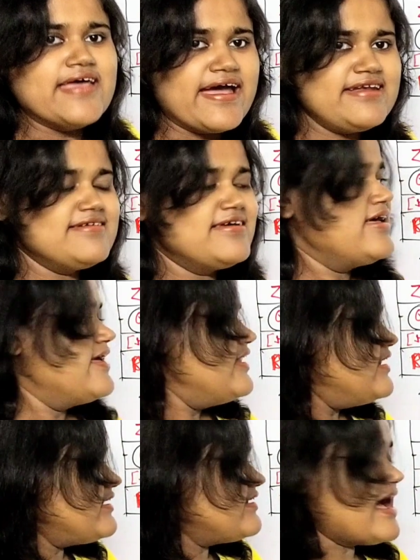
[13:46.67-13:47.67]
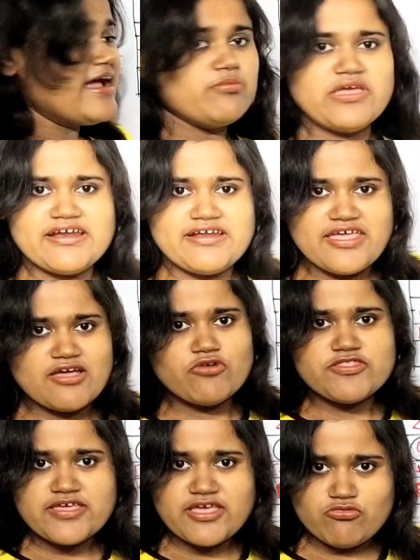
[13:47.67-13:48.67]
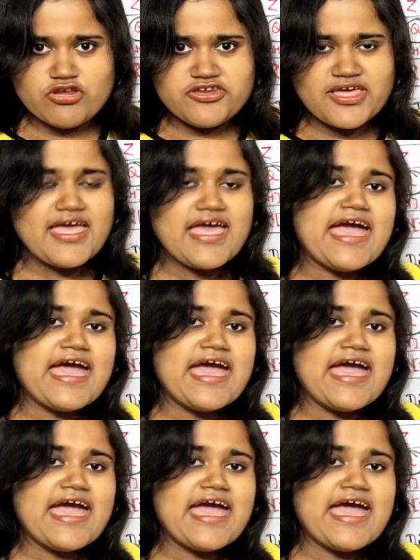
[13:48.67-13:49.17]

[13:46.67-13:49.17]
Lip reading: That let R be a ring with unity,